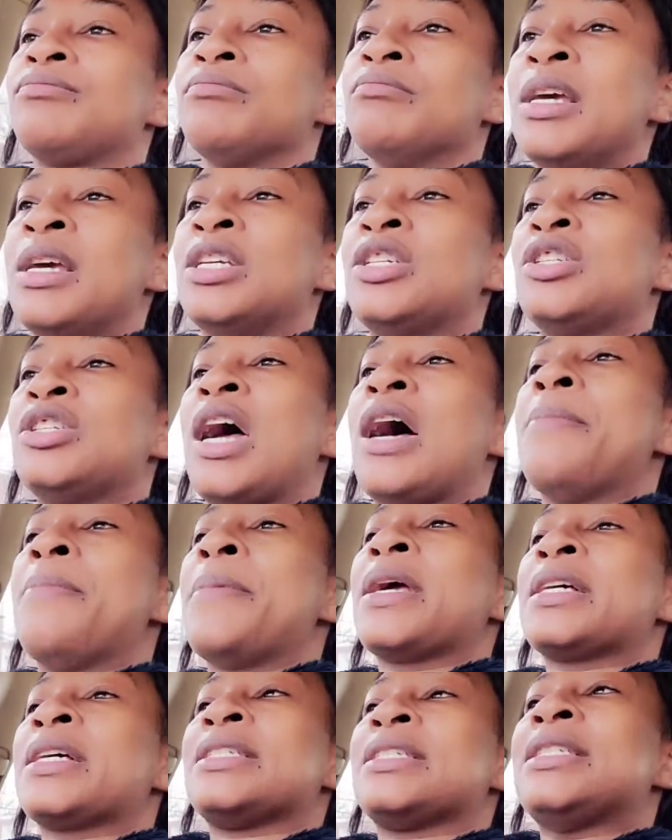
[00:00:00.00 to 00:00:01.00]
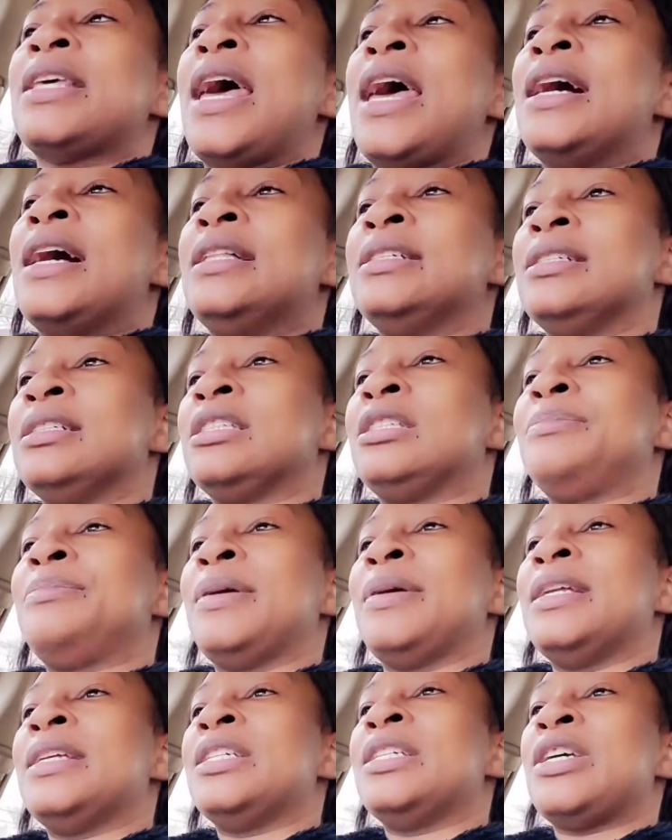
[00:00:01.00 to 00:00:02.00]
sure I make a salad of
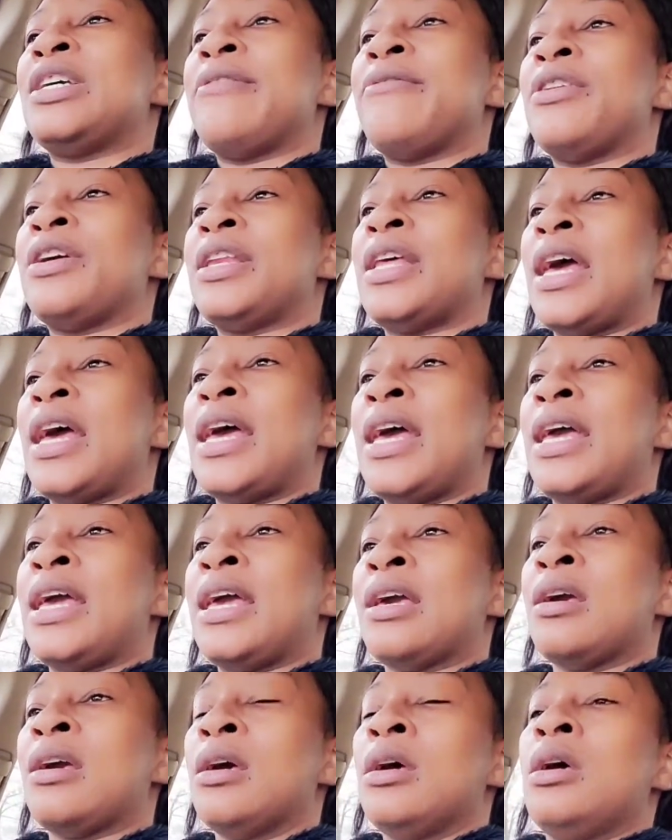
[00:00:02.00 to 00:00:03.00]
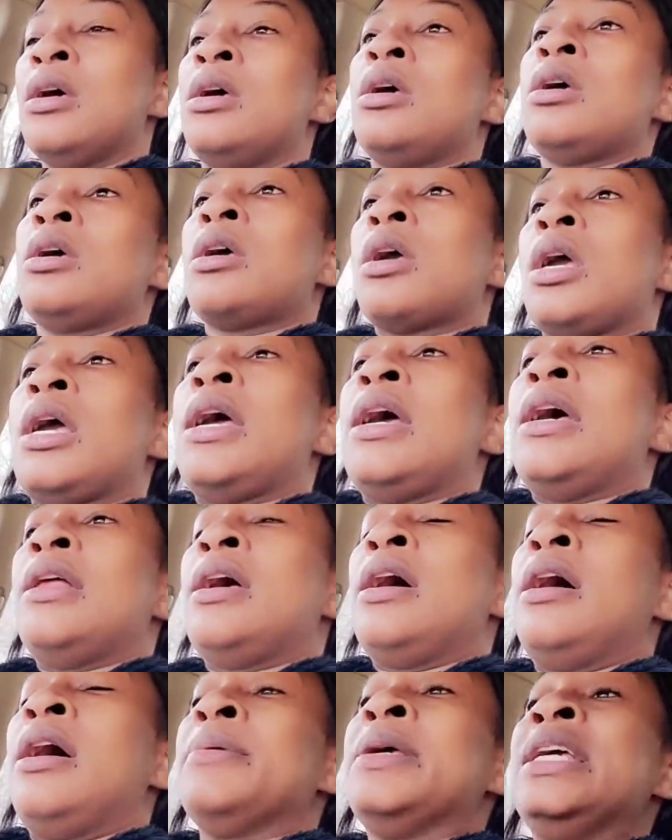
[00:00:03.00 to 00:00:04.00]
spinach every day.
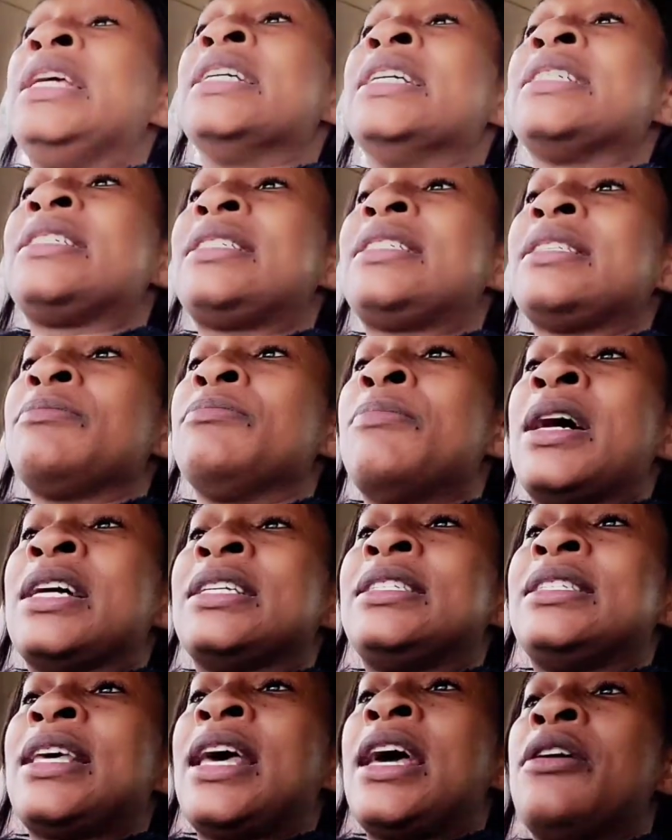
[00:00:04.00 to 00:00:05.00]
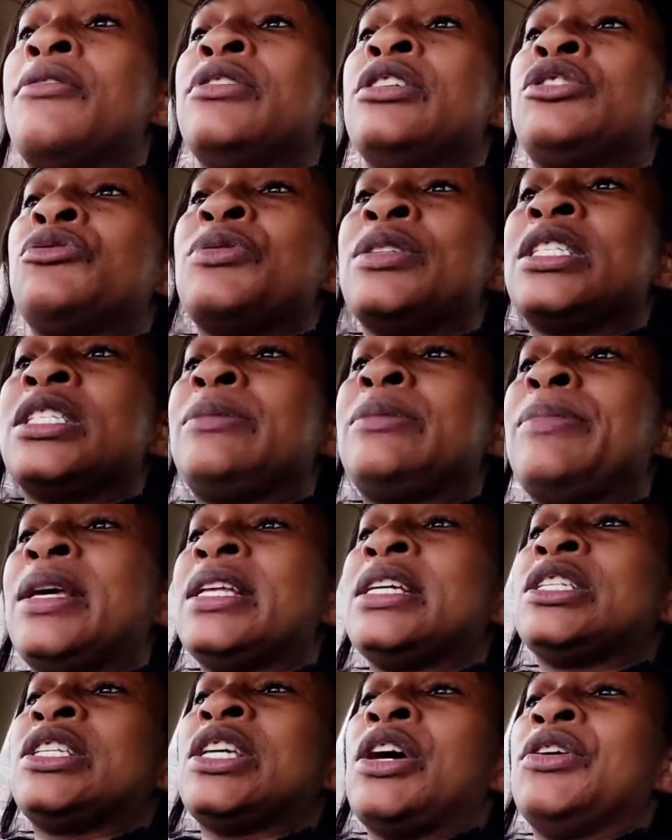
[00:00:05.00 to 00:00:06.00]
And eat my sandwich with
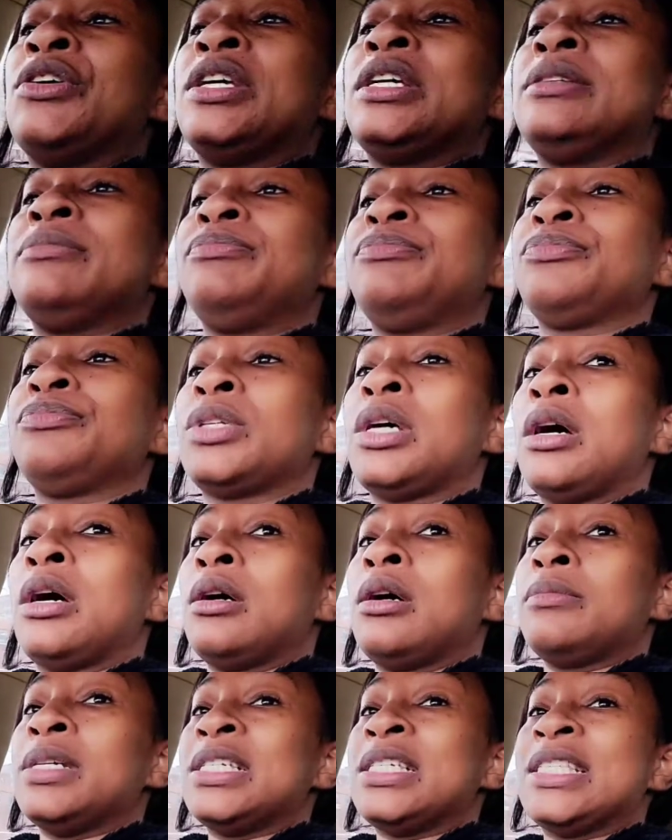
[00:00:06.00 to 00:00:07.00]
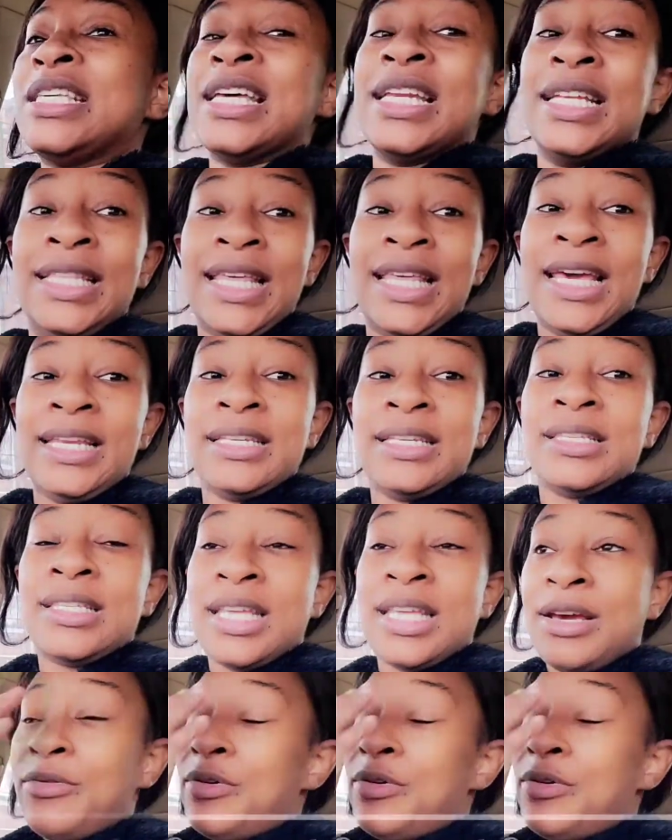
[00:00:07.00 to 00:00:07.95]
spinach on it instead of lettuce that we